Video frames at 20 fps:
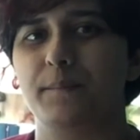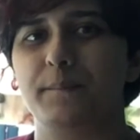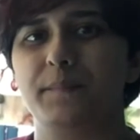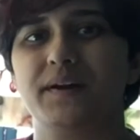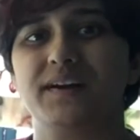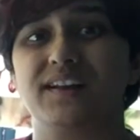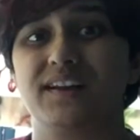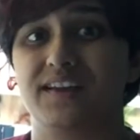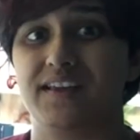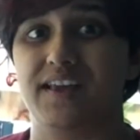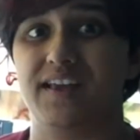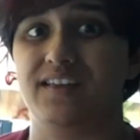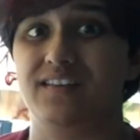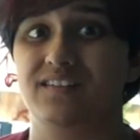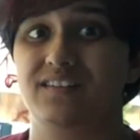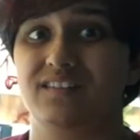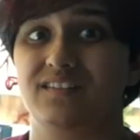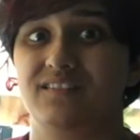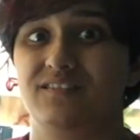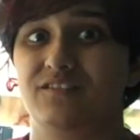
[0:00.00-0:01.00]
But again,
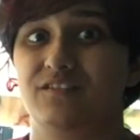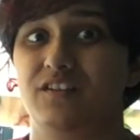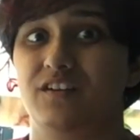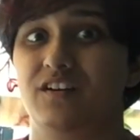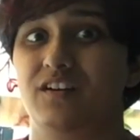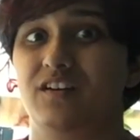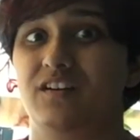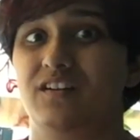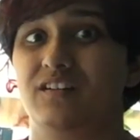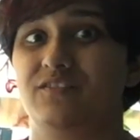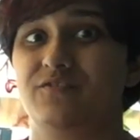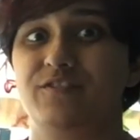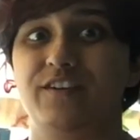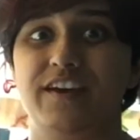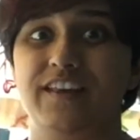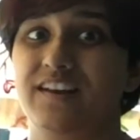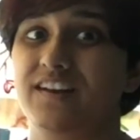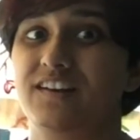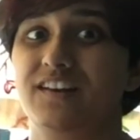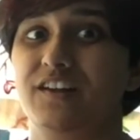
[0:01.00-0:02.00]

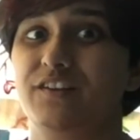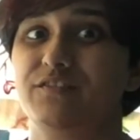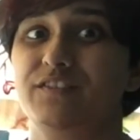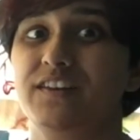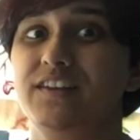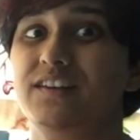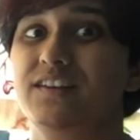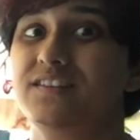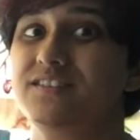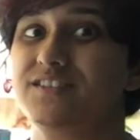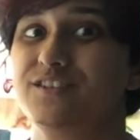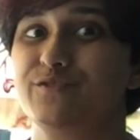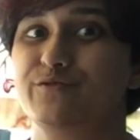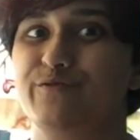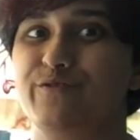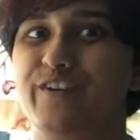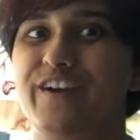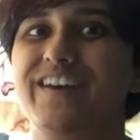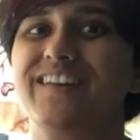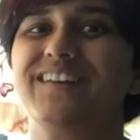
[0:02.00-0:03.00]
Fair and Lovely isn't
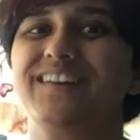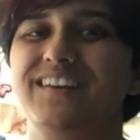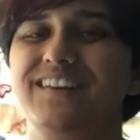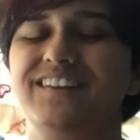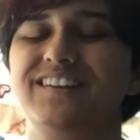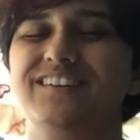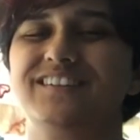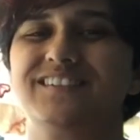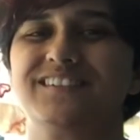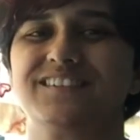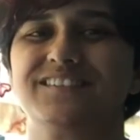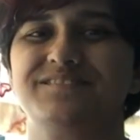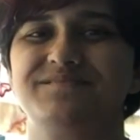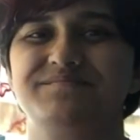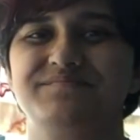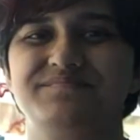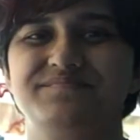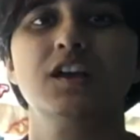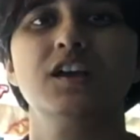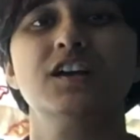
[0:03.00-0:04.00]
fair either.
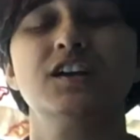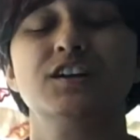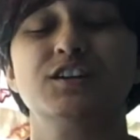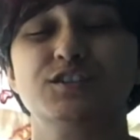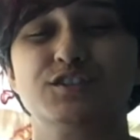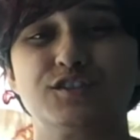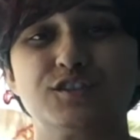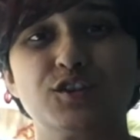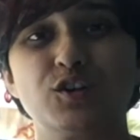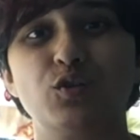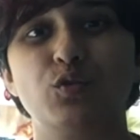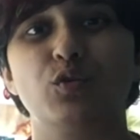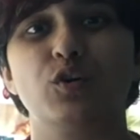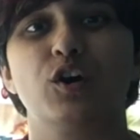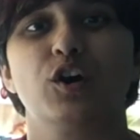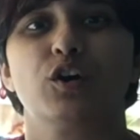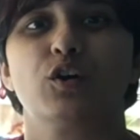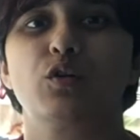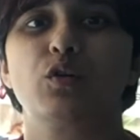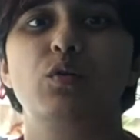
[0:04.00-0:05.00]
So
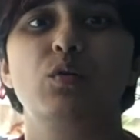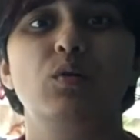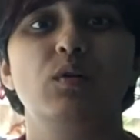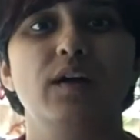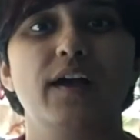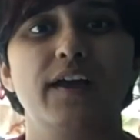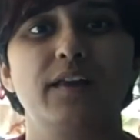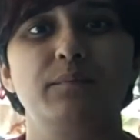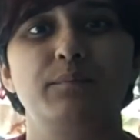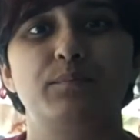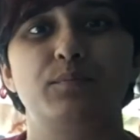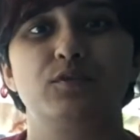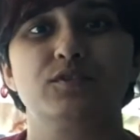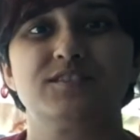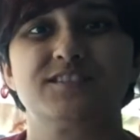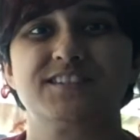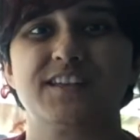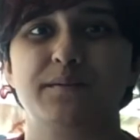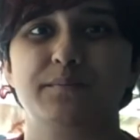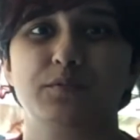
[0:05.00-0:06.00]
go and put
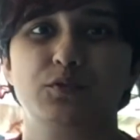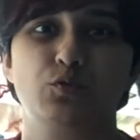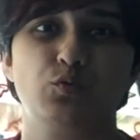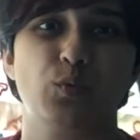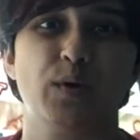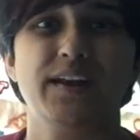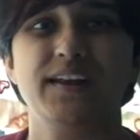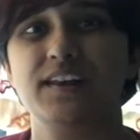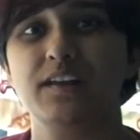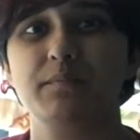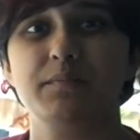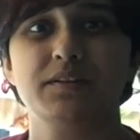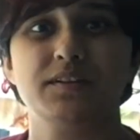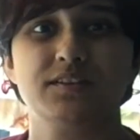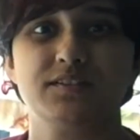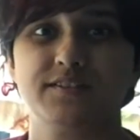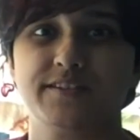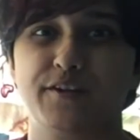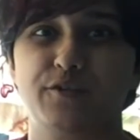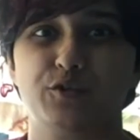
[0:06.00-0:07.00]
some 20
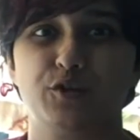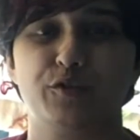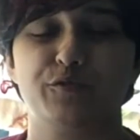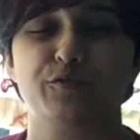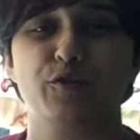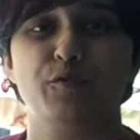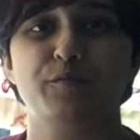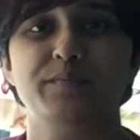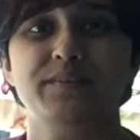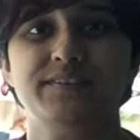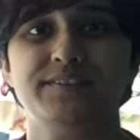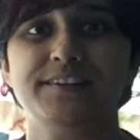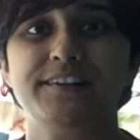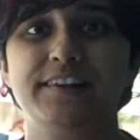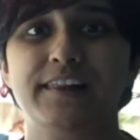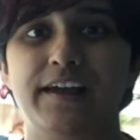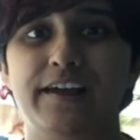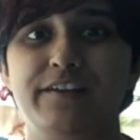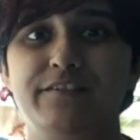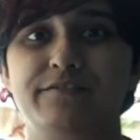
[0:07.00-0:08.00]
minutes out of your busy
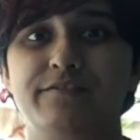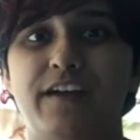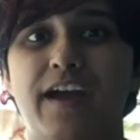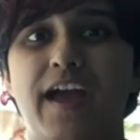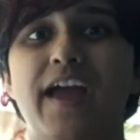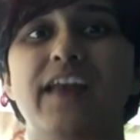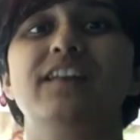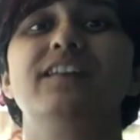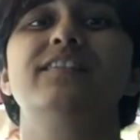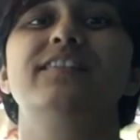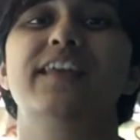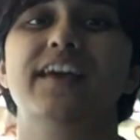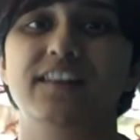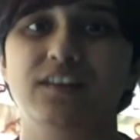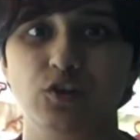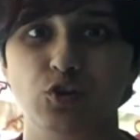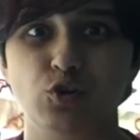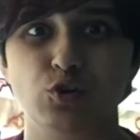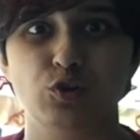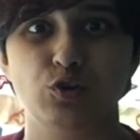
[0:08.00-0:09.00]
life and then
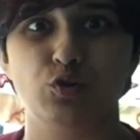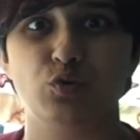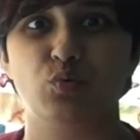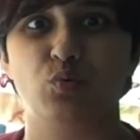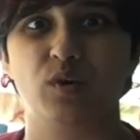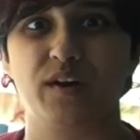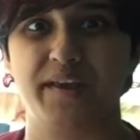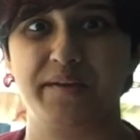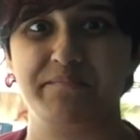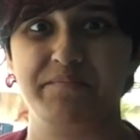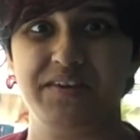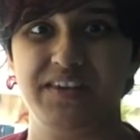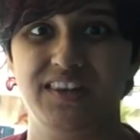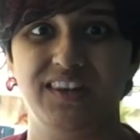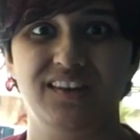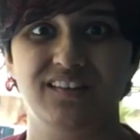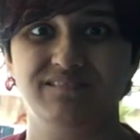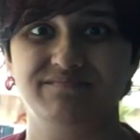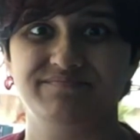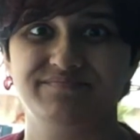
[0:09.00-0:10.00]
you'll know what I mean.